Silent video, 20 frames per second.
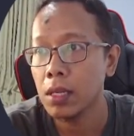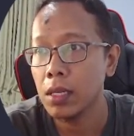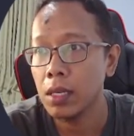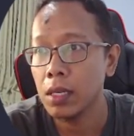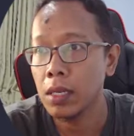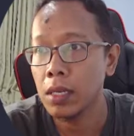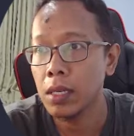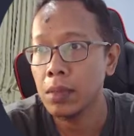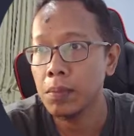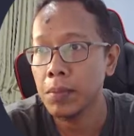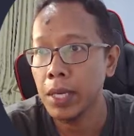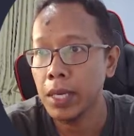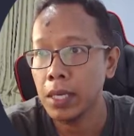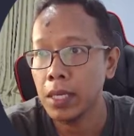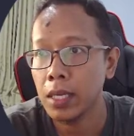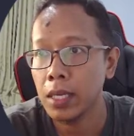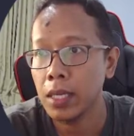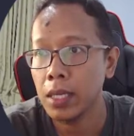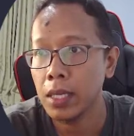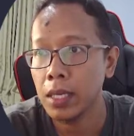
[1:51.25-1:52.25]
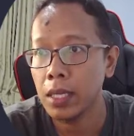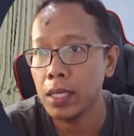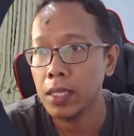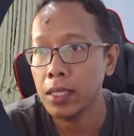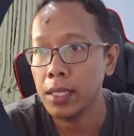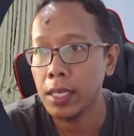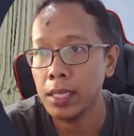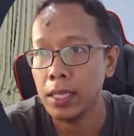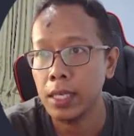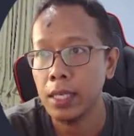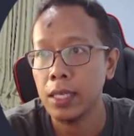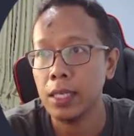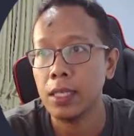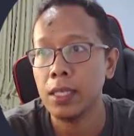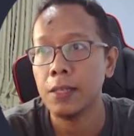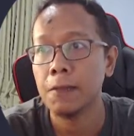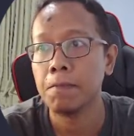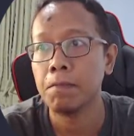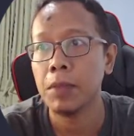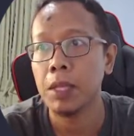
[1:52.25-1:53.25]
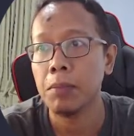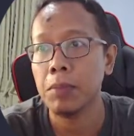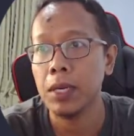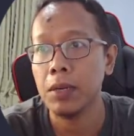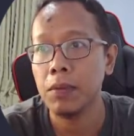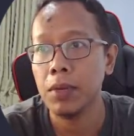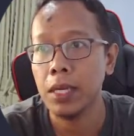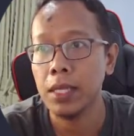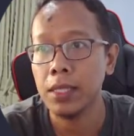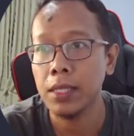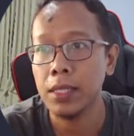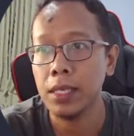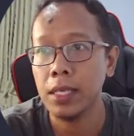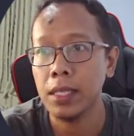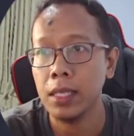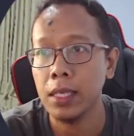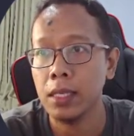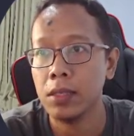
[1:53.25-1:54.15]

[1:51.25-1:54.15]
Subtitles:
in the Mac and then setting, preference setting.